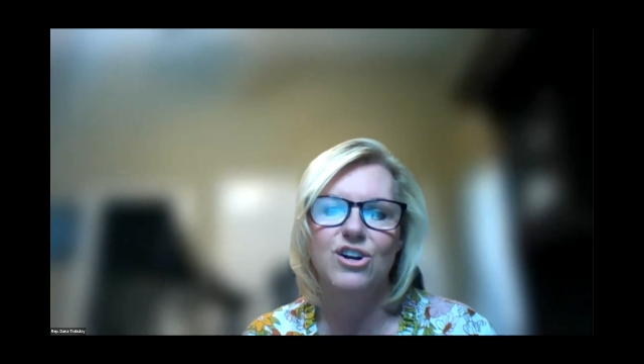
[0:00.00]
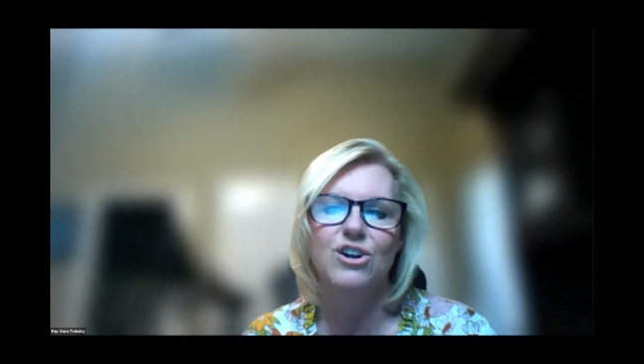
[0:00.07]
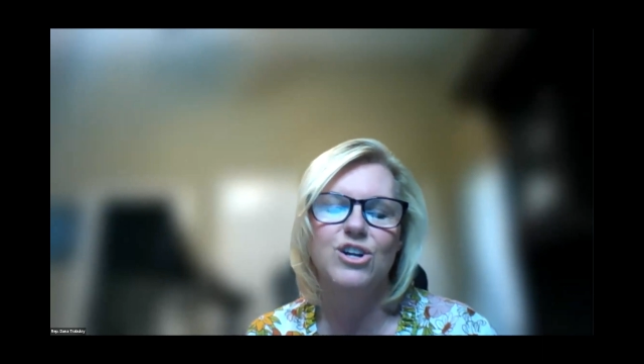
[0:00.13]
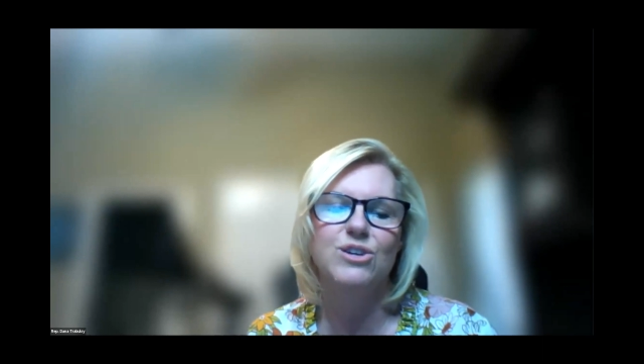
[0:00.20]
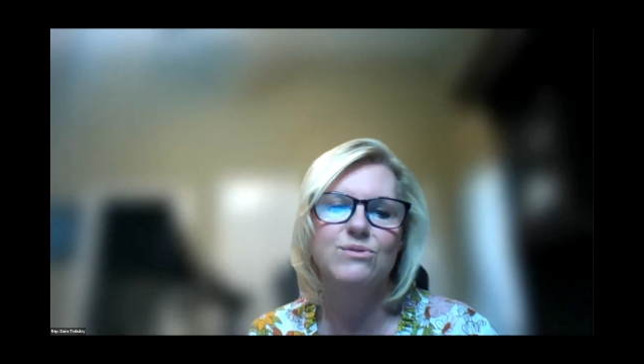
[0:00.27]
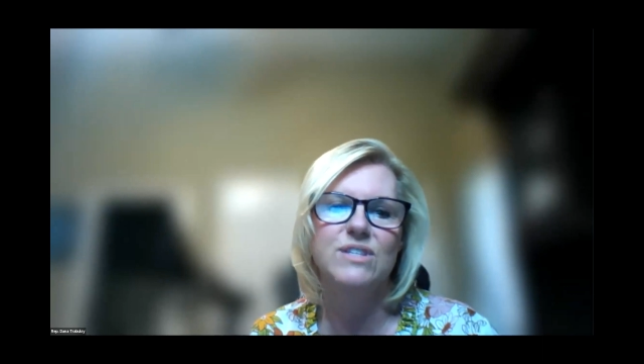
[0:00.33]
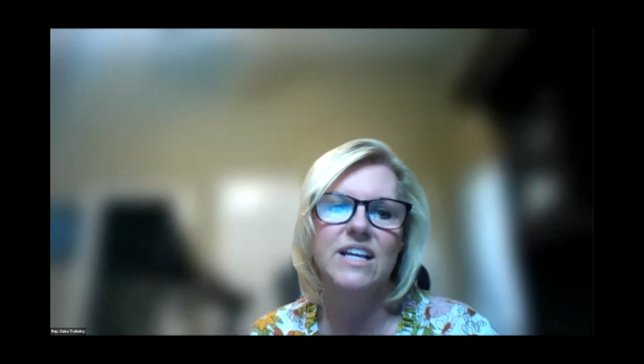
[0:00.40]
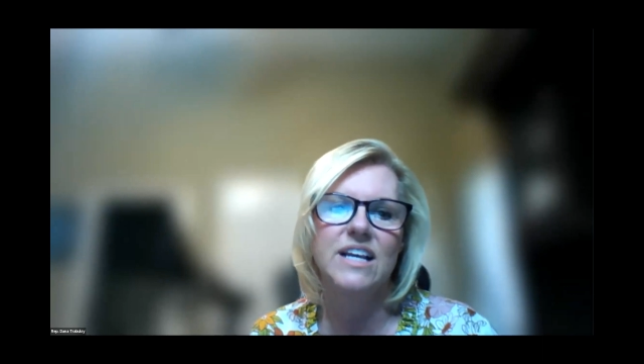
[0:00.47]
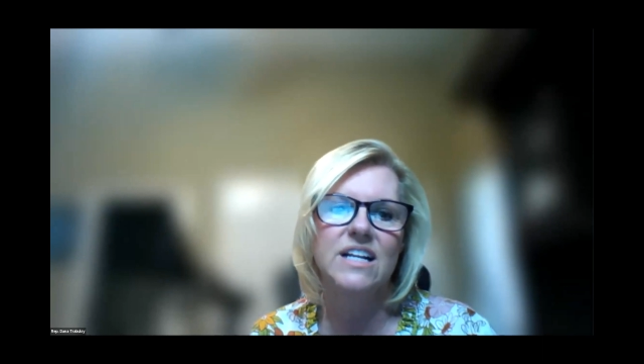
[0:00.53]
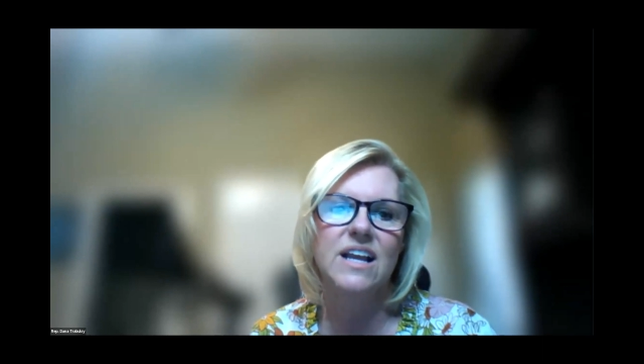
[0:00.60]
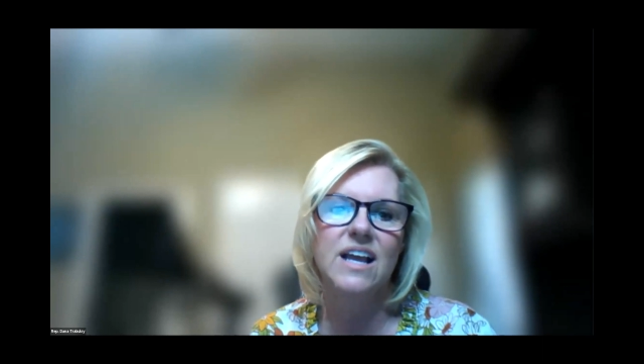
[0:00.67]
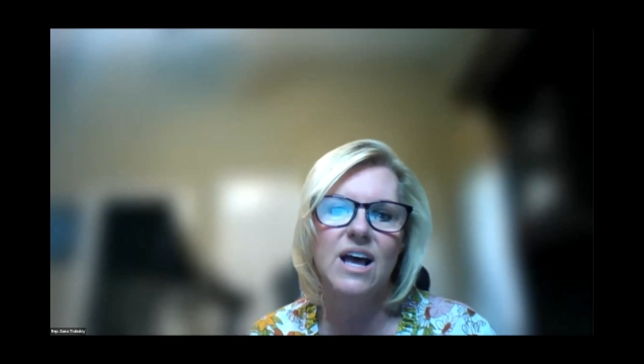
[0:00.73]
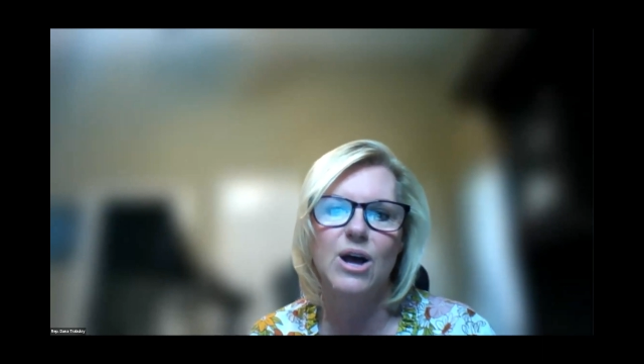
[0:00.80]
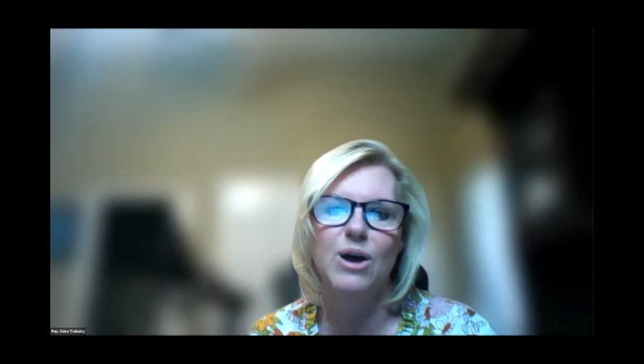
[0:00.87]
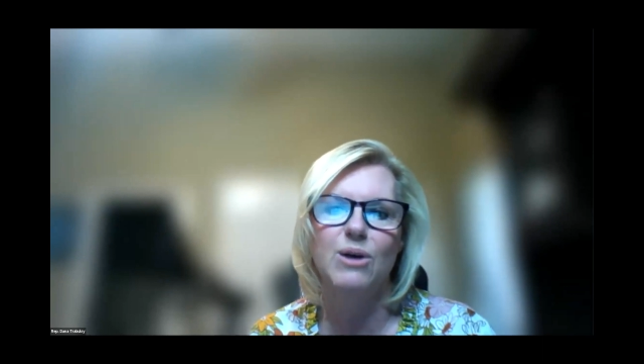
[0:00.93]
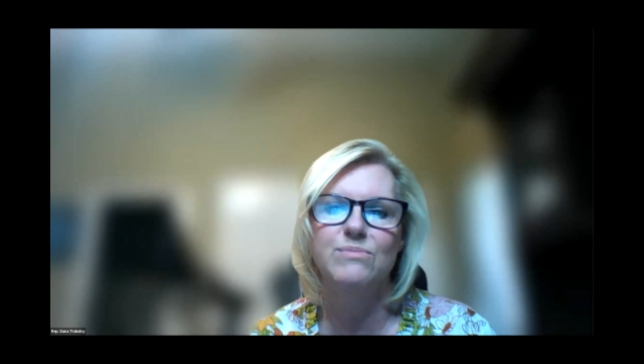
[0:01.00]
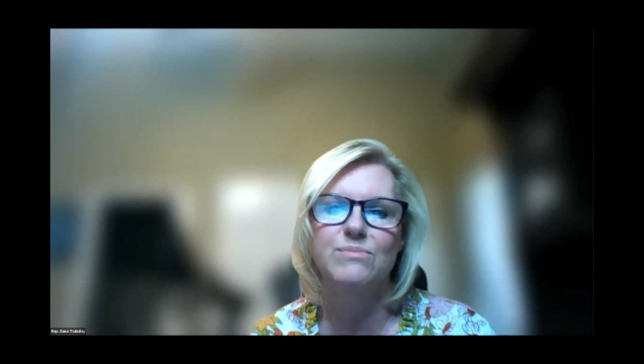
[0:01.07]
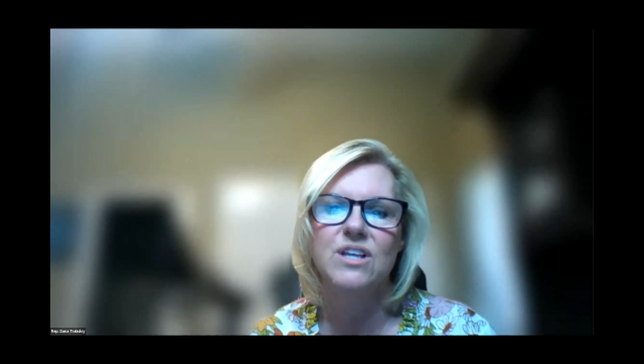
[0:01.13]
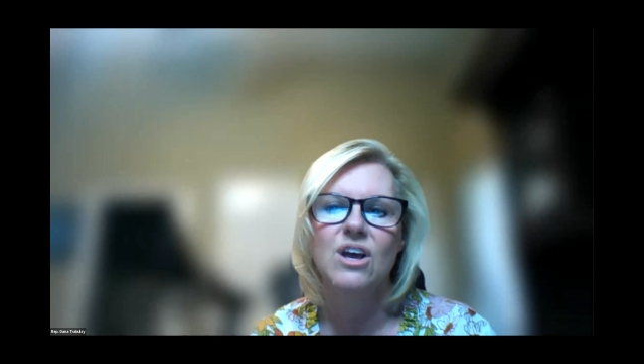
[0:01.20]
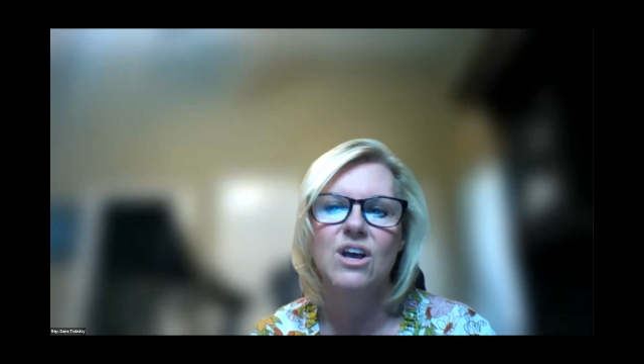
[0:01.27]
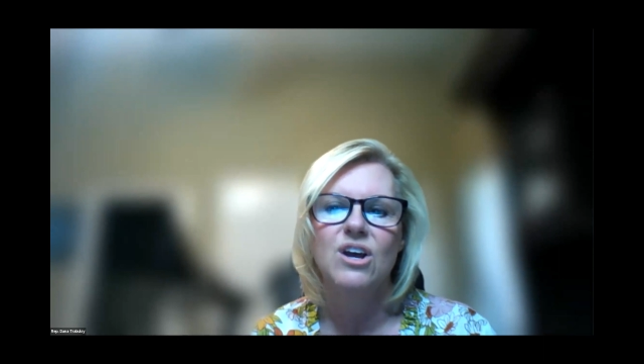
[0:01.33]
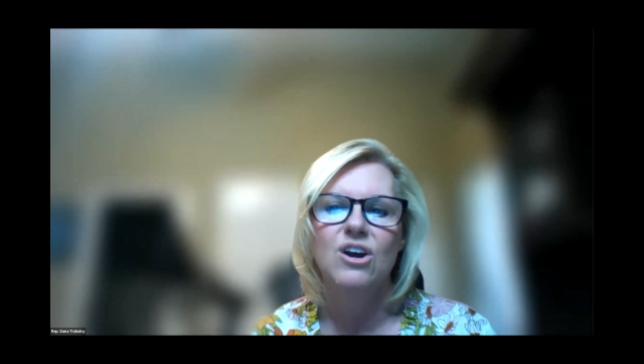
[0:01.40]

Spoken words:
or whose incomes